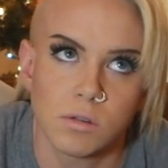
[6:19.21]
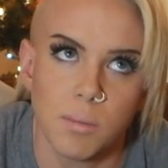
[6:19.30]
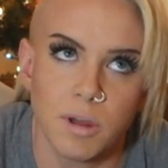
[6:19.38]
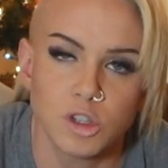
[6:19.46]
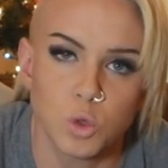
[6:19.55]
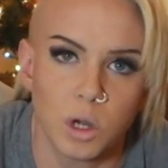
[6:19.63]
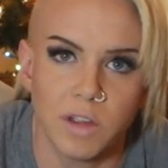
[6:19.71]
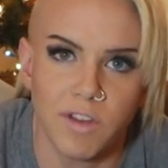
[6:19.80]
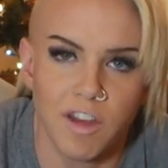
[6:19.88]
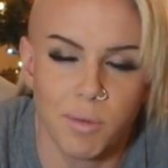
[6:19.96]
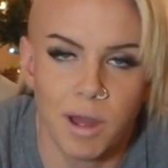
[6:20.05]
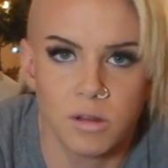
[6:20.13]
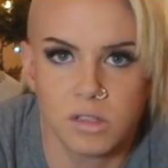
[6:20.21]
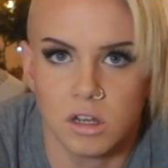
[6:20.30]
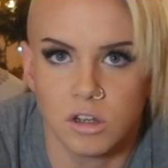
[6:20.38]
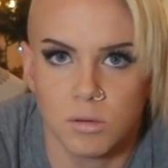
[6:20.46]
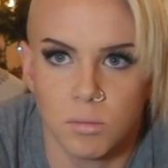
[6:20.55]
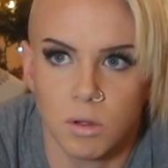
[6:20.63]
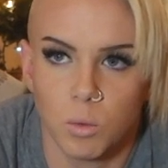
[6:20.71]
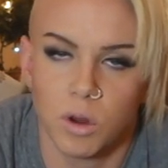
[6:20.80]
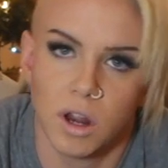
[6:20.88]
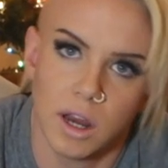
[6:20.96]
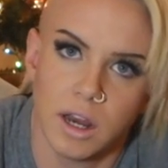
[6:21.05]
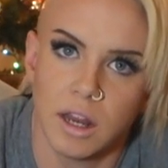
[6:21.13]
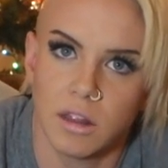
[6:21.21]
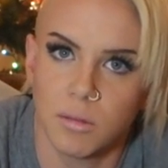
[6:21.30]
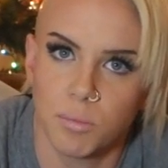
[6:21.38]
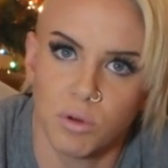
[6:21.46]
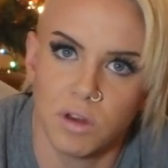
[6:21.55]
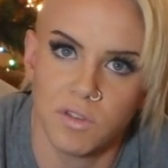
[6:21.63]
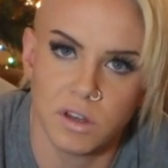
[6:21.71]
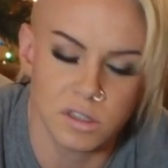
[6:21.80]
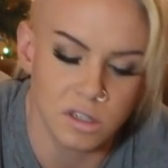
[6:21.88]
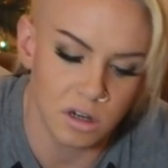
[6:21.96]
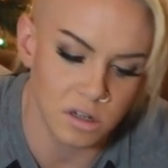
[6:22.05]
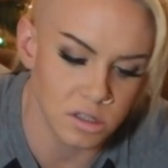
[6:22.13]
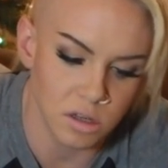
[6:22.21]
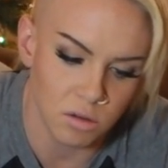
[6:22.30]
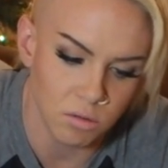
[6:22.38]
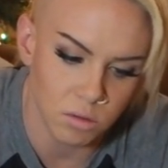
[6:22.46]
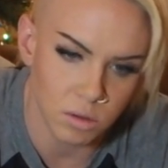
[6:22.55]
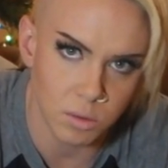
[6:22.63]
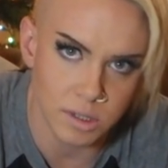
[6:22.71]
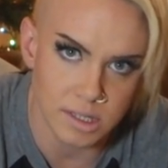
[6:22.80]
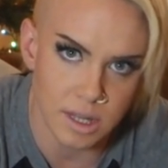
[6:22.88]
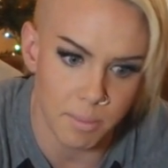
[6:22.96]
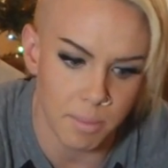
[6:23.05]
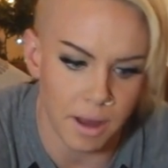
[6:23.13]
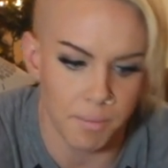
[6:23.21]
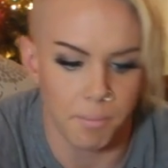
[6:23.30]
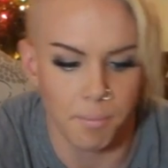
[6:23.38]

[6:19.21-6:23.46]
about 25 pounds under what I had hit the previous year, so it wasn't that bad.